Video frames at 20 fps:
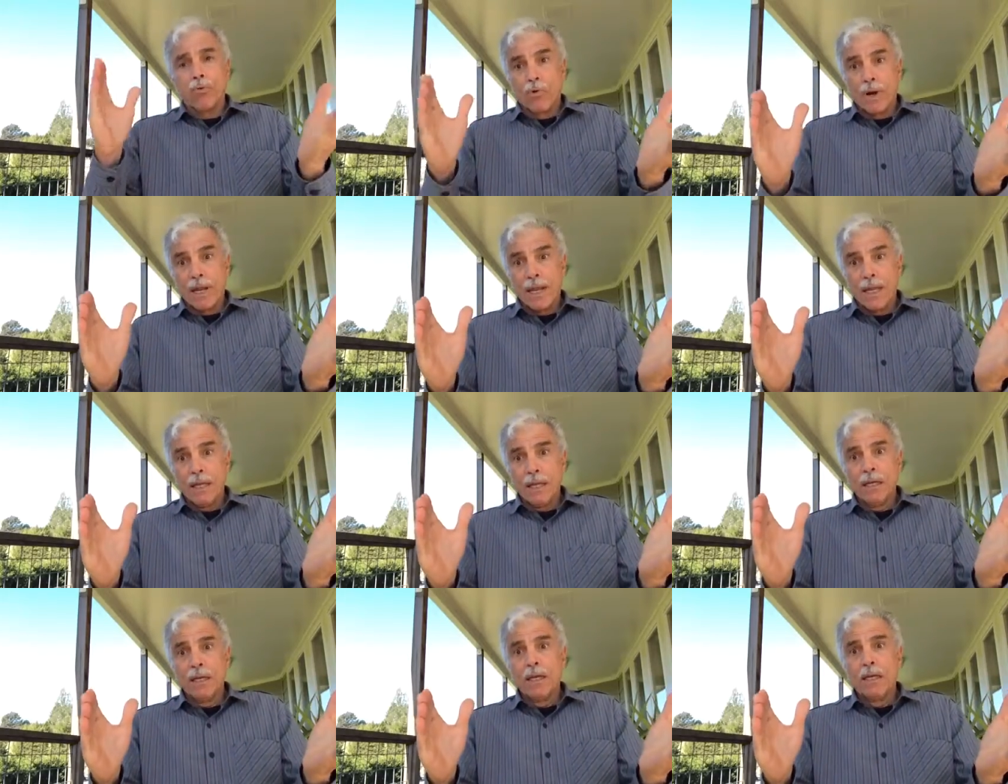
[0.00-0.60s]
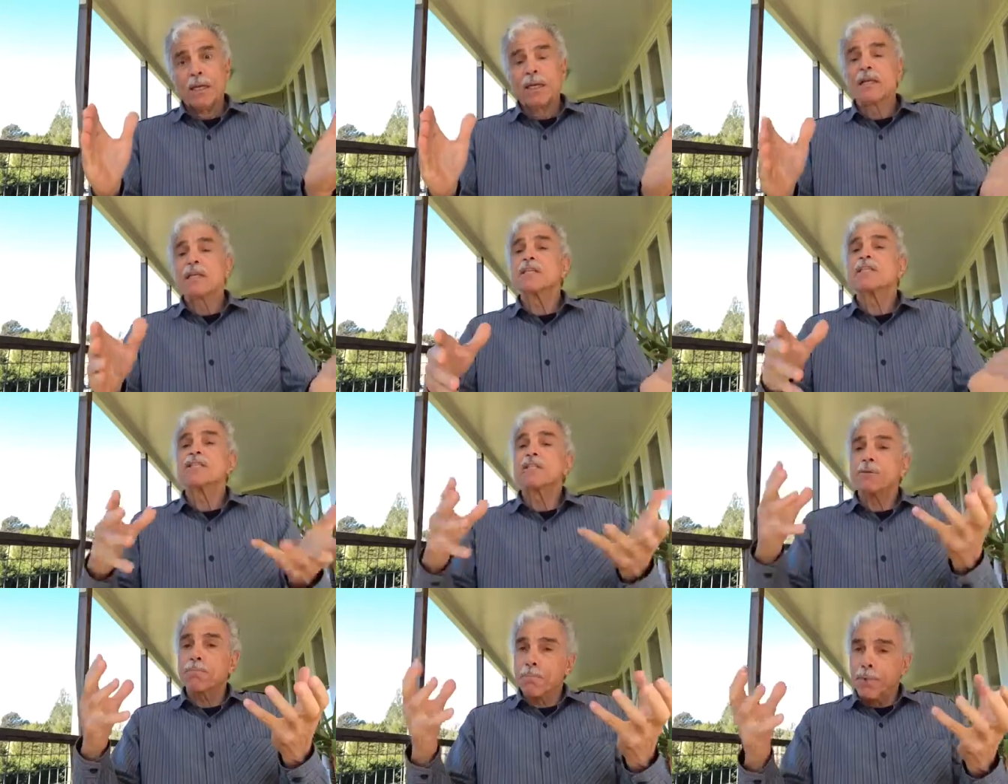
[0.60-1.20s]
brain,
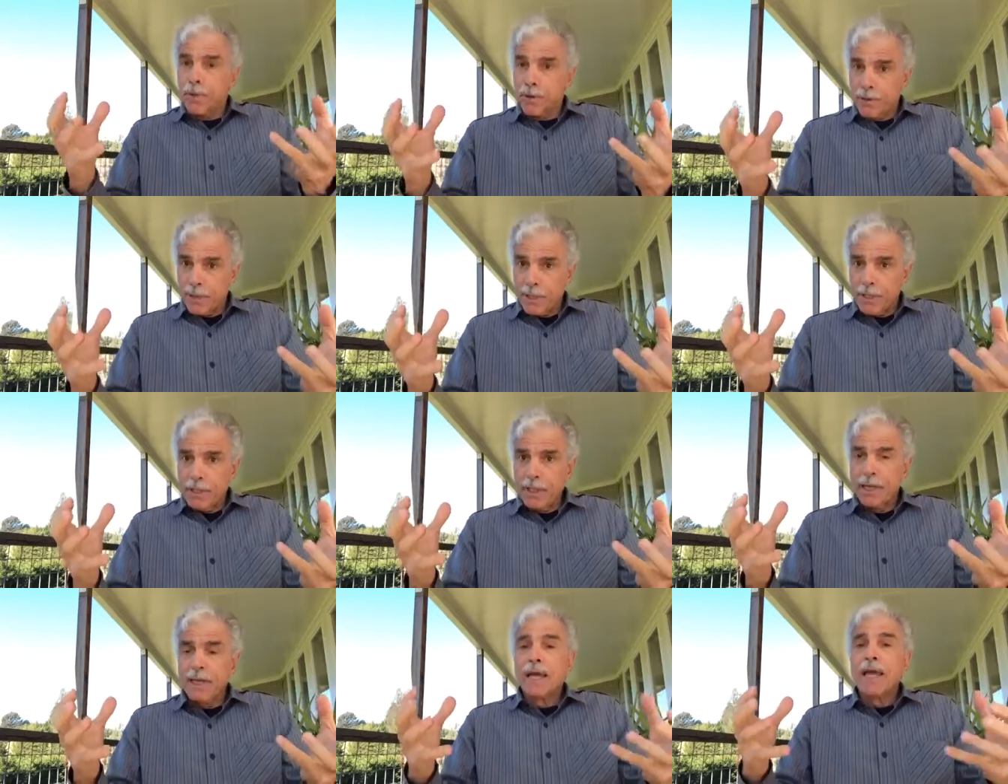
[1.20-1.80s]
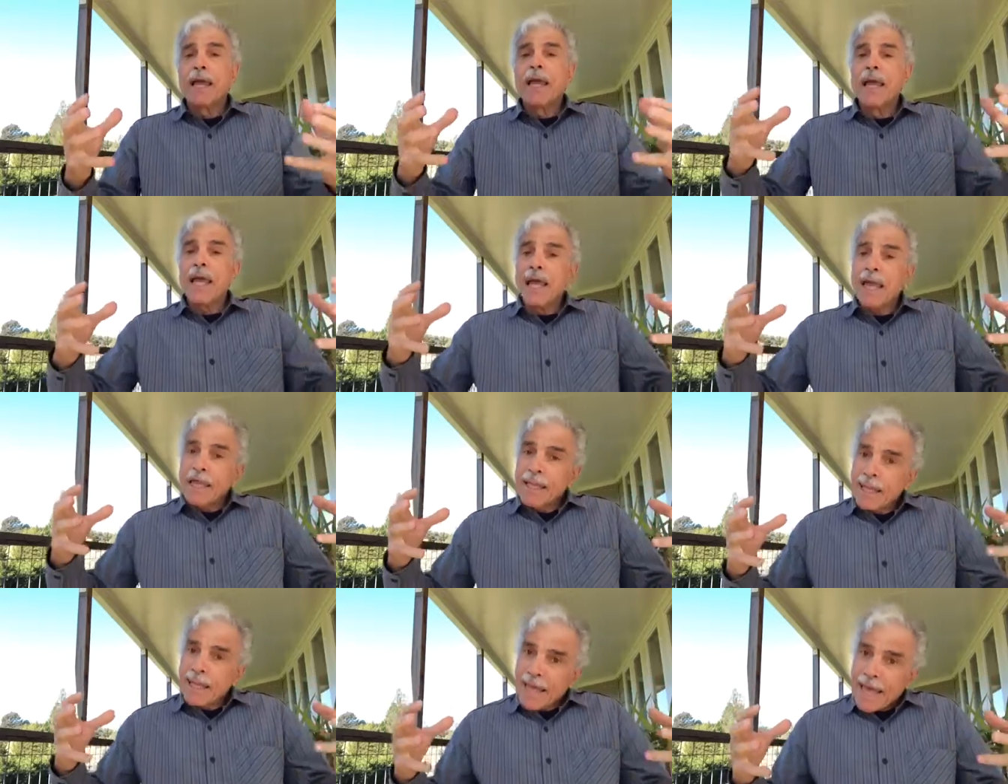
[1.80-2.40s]
spirit,
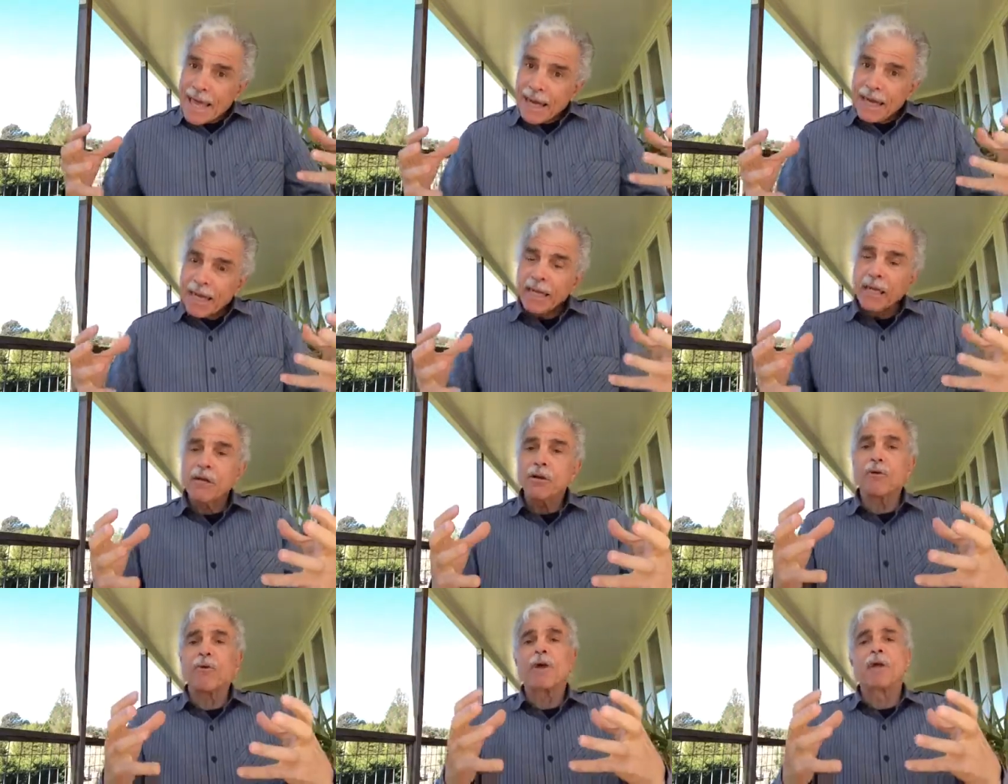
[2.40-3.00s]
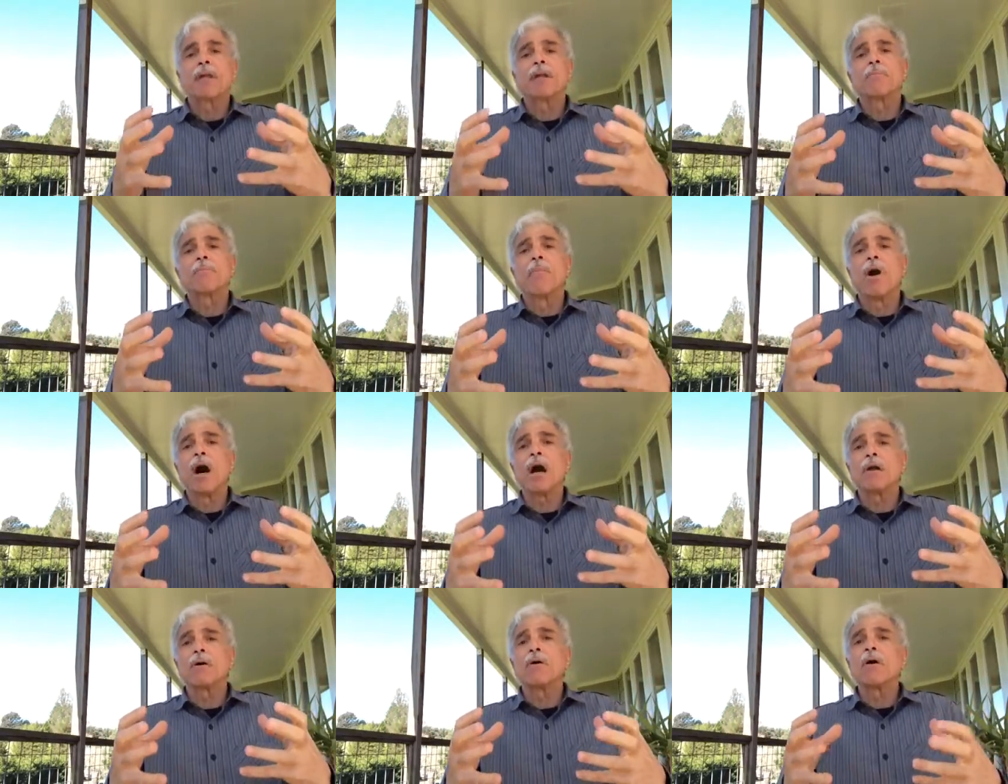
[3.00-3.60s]
and that integrated
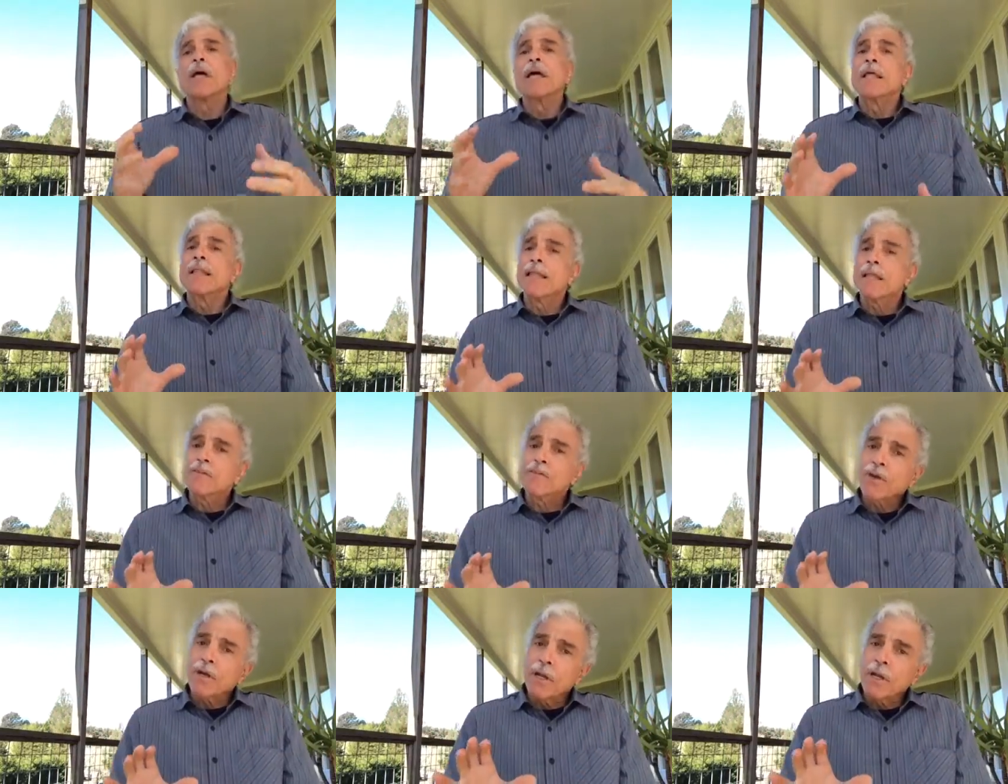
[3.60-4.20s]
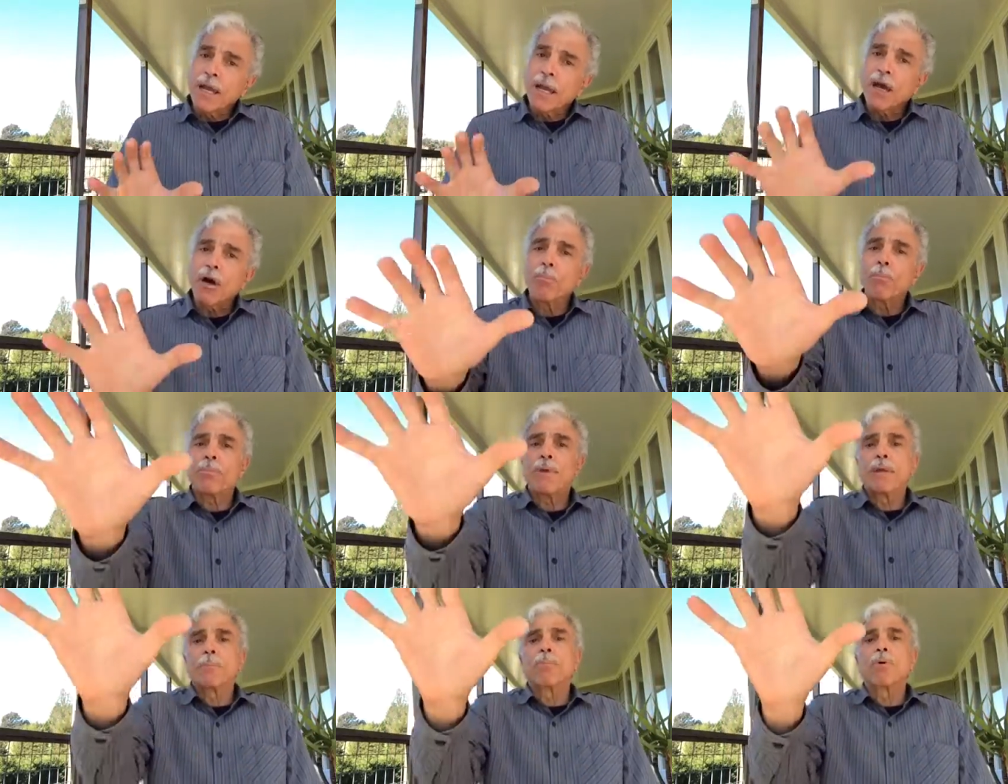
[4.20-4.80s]
model that's going to
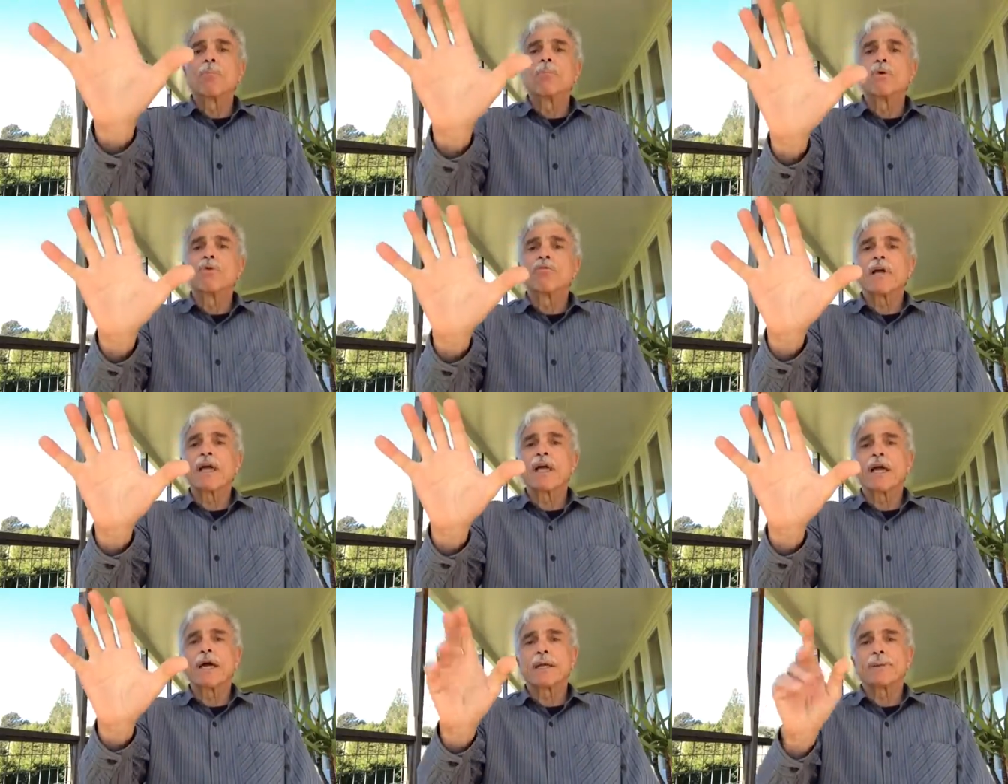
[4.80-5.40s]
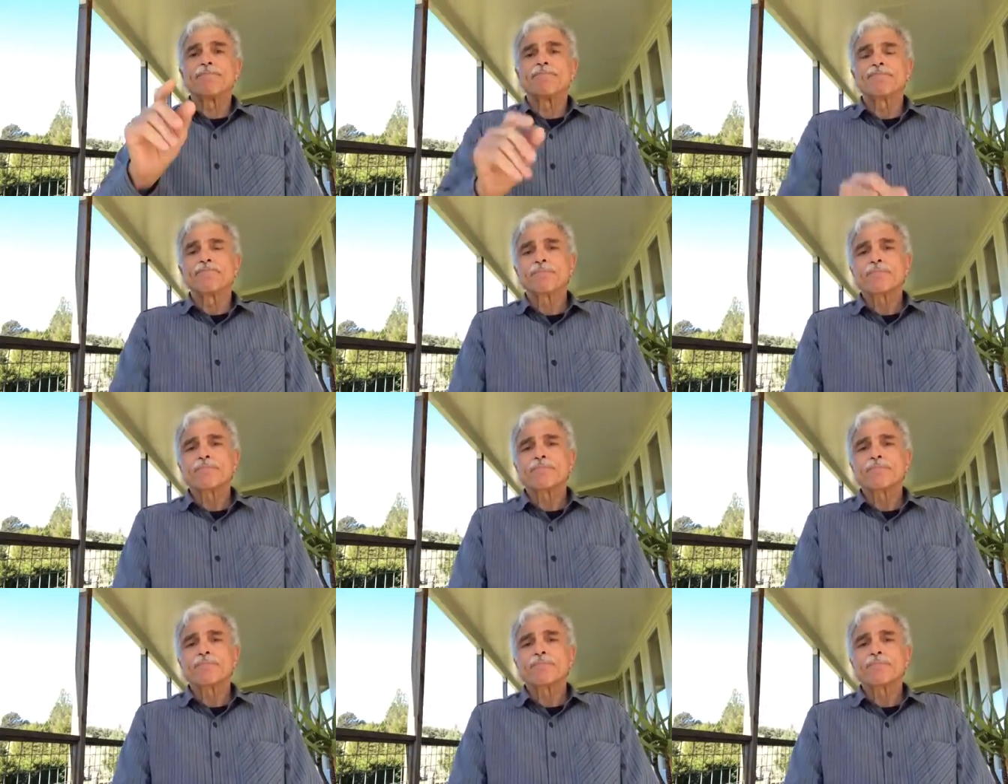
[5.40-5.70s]
help people move ahead.